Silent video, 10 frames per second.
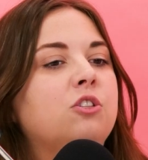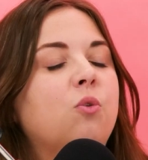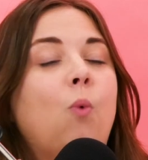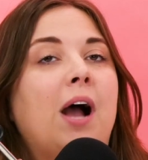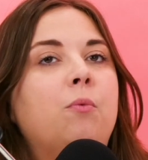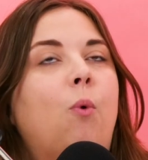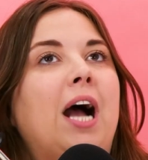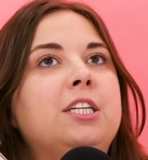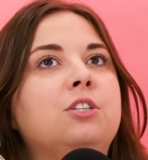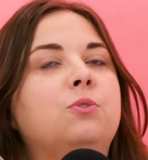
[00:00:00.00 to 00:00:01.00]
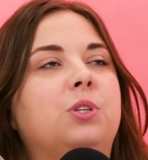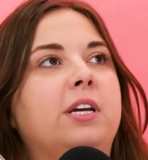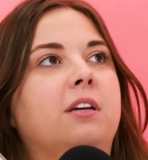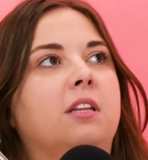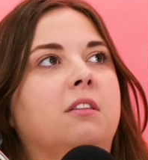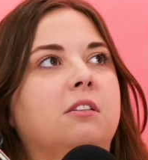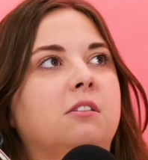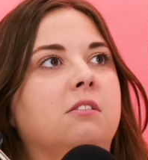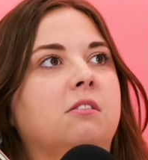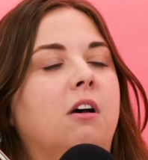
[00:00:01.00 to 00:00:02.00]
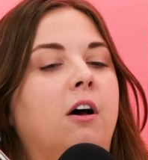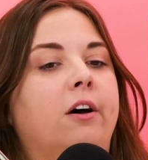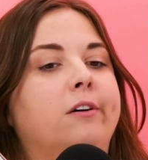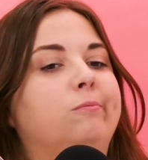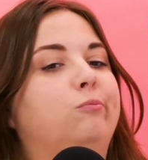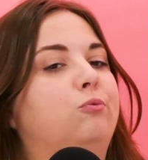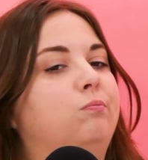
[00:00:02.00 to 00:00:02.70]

So why do you think that this is a